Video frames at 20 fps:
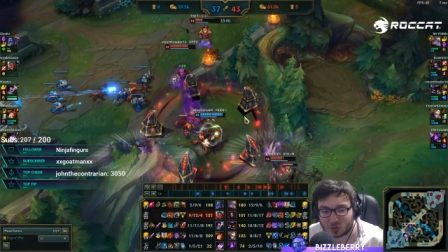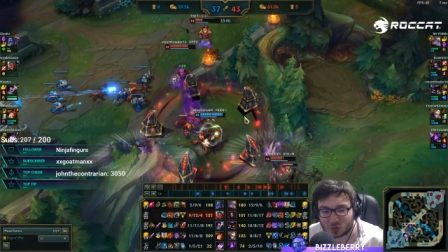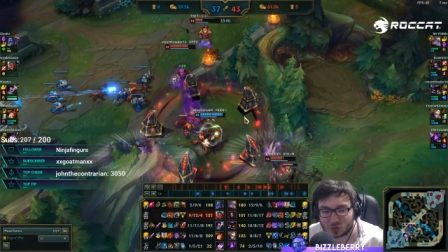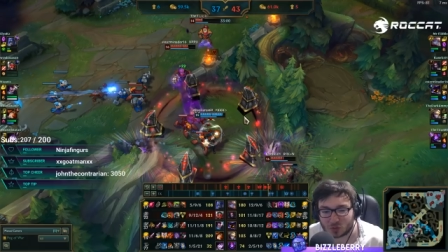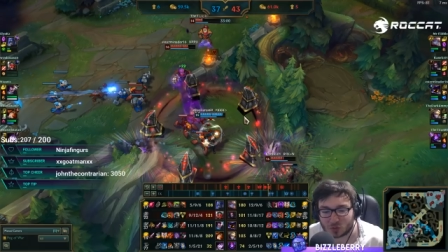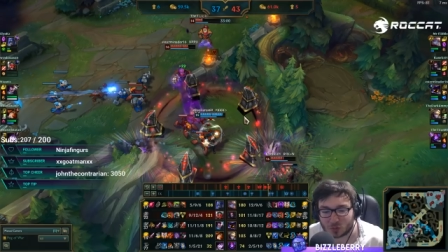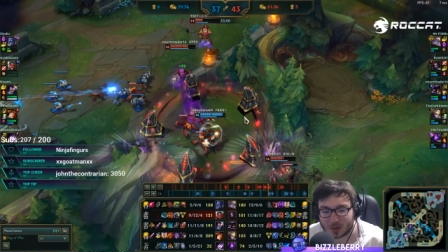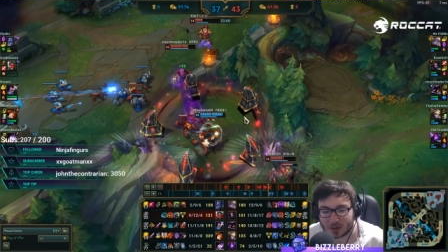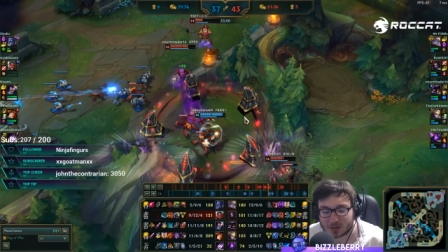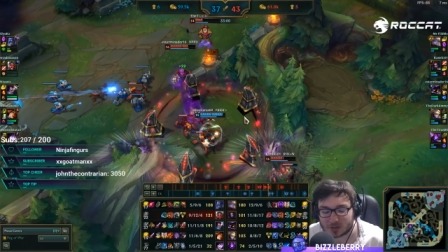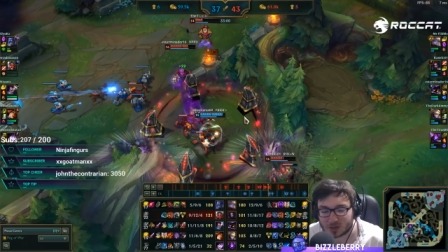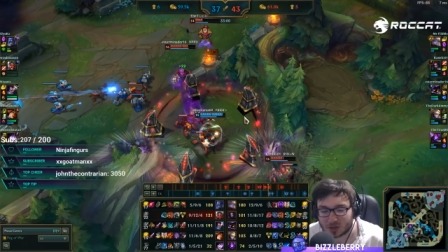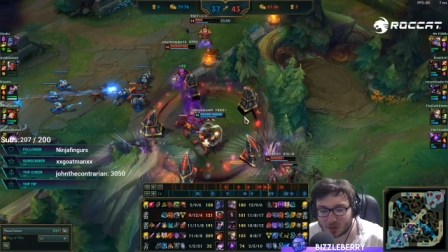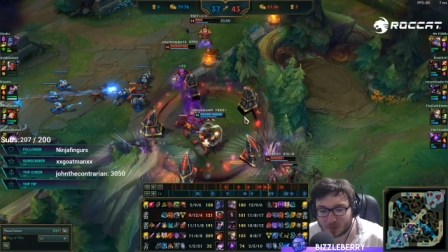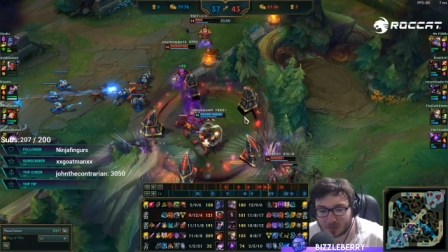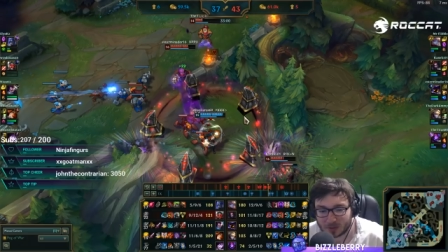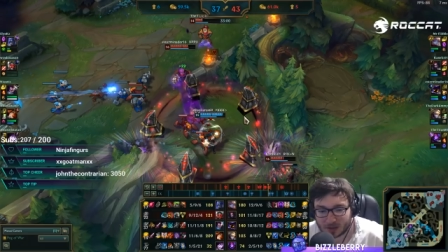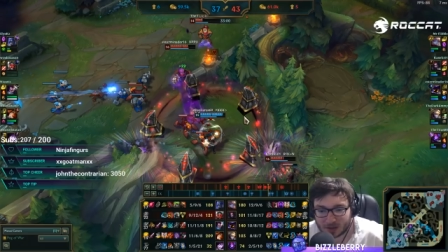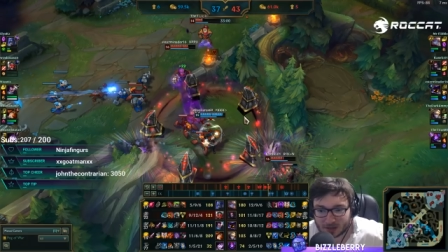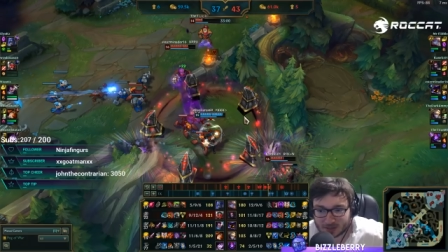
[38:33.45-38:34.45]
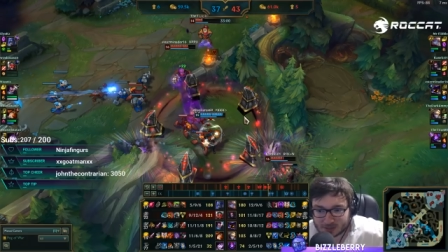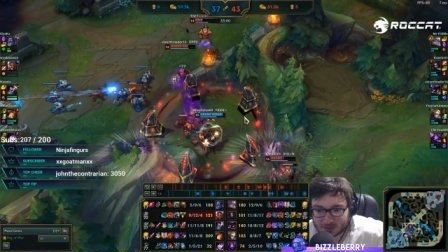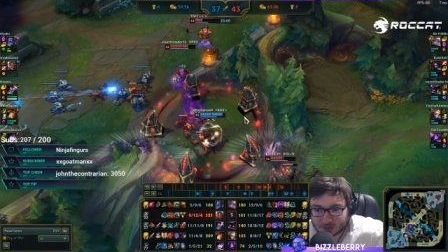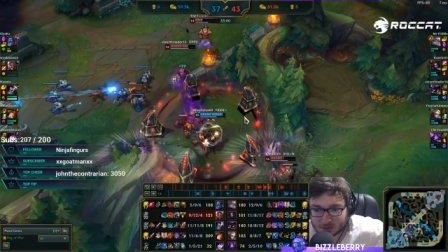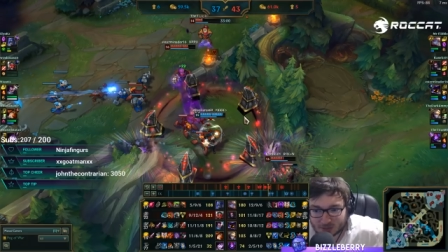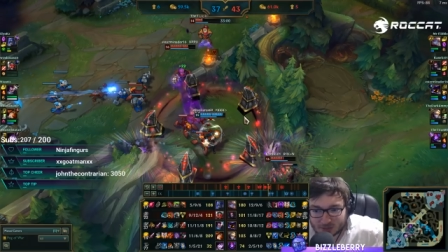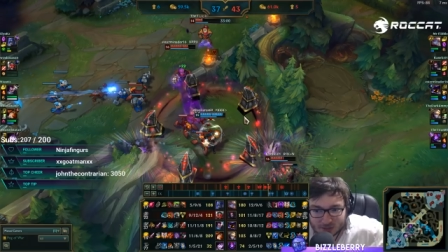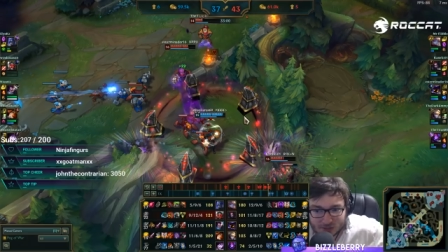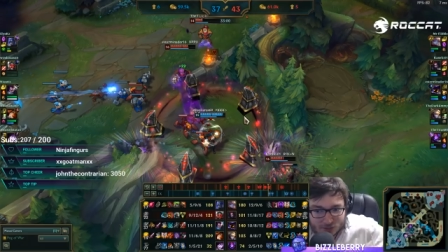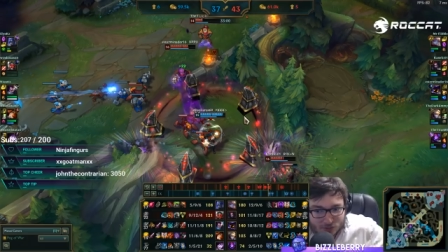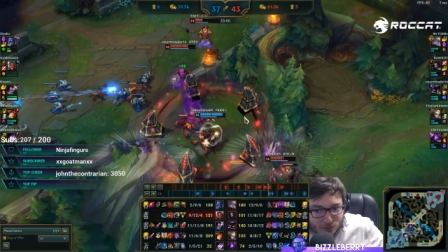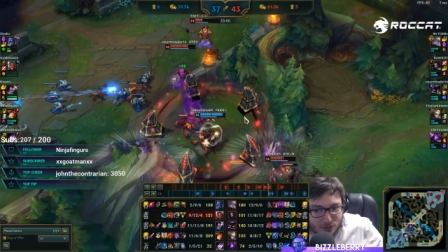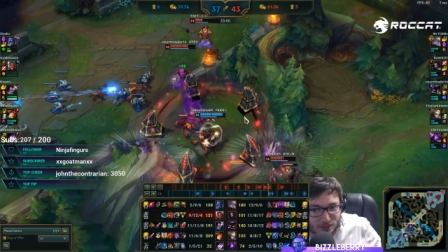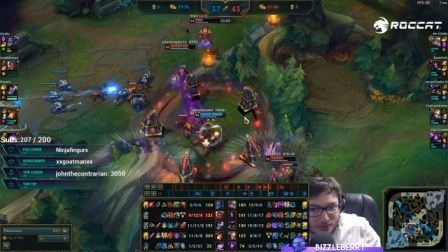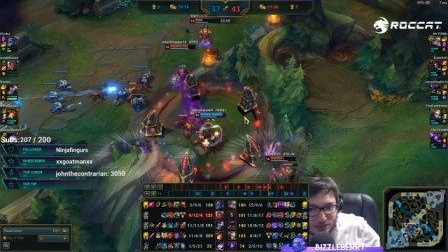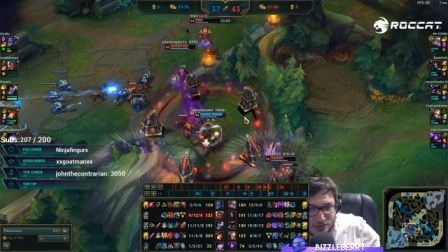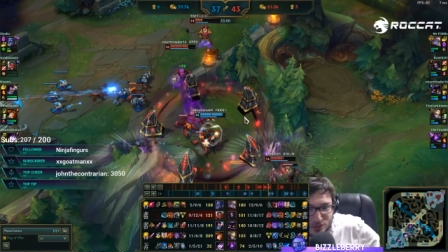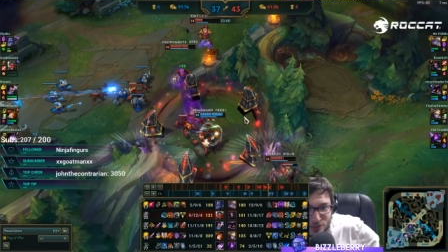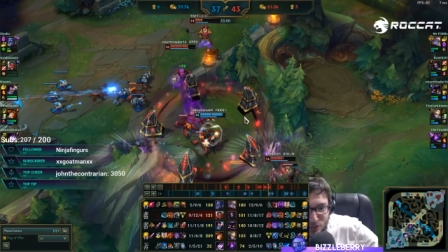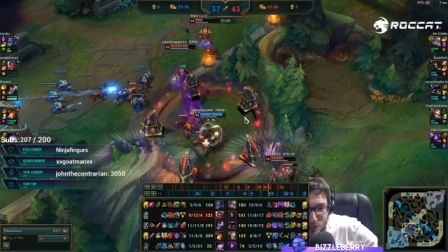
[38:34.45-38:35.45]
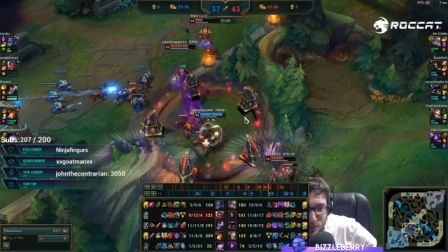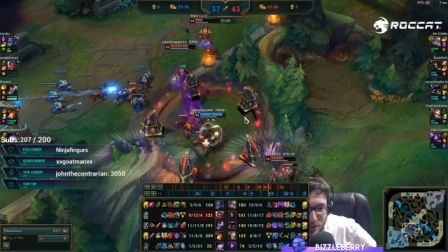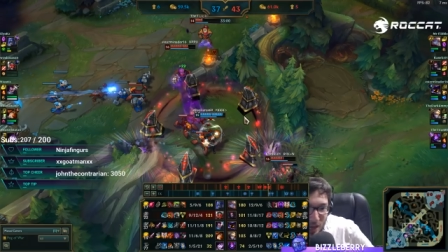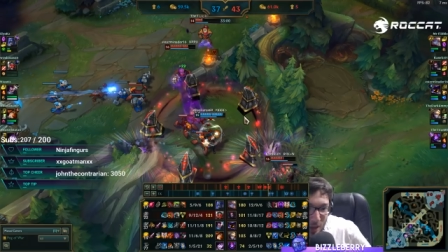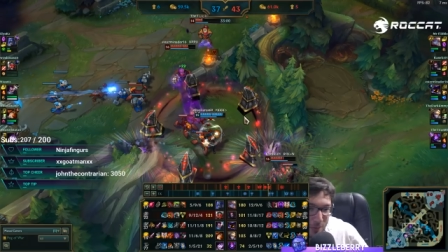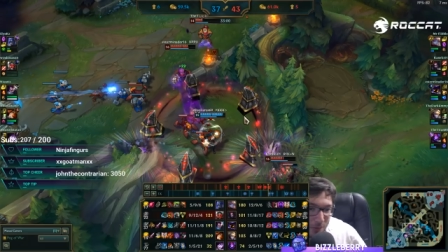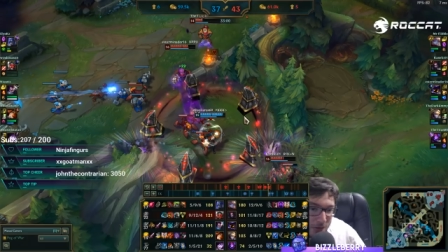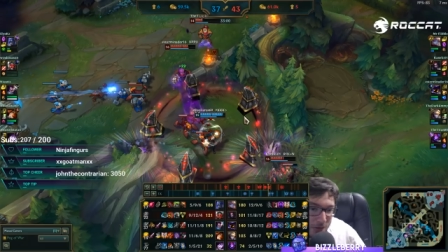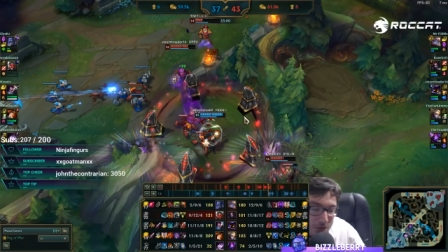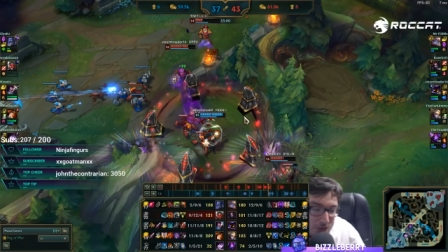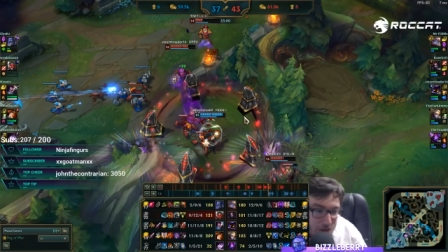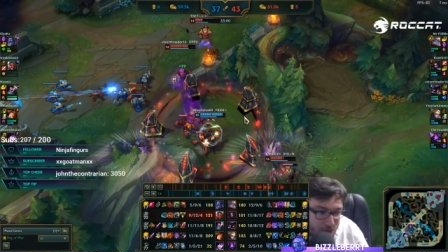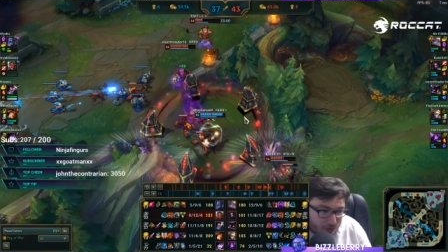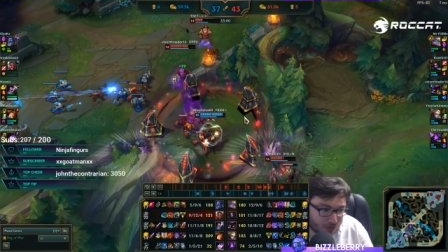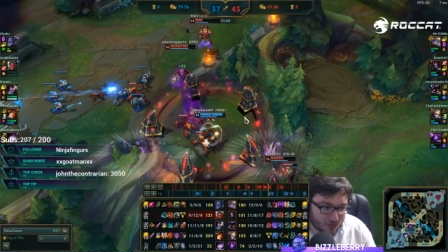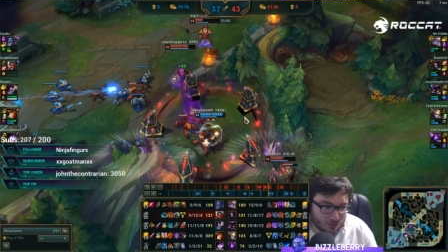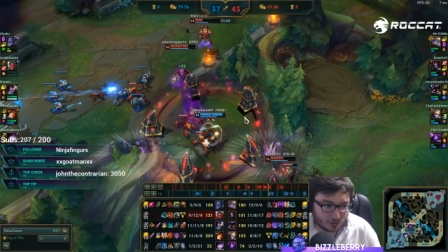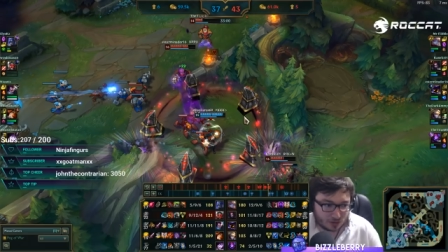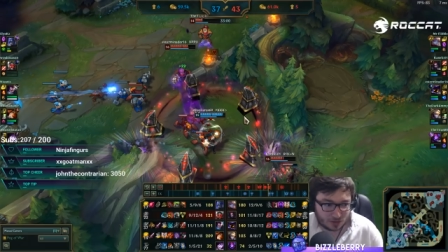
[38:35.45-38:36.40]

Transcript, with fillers: Your Malzahar pick is not here to do damage.